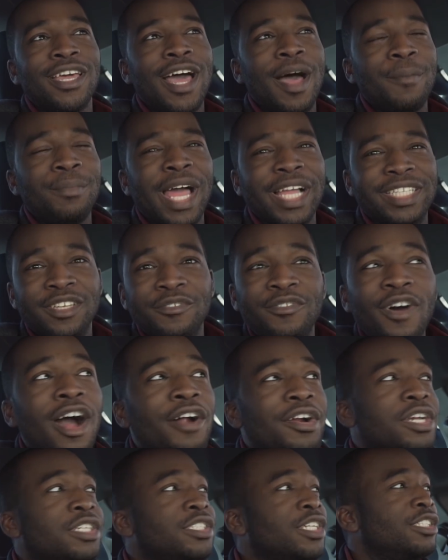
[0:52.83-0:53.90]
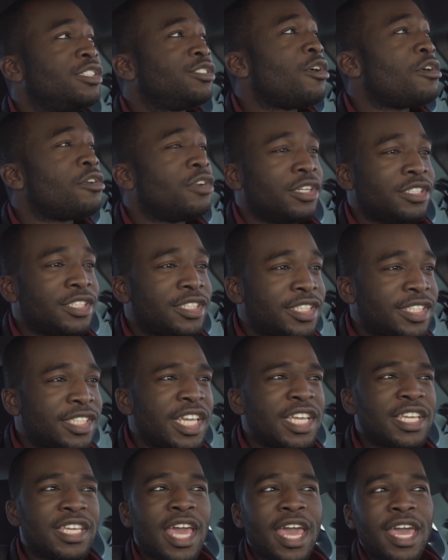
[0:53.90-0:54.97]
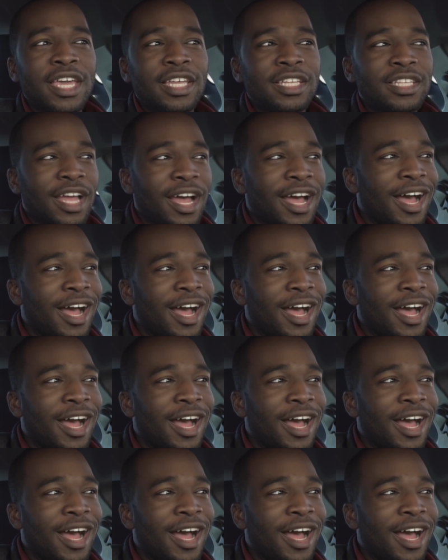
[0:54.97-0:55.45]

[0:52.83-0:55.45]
Like Tavarish installed a seicane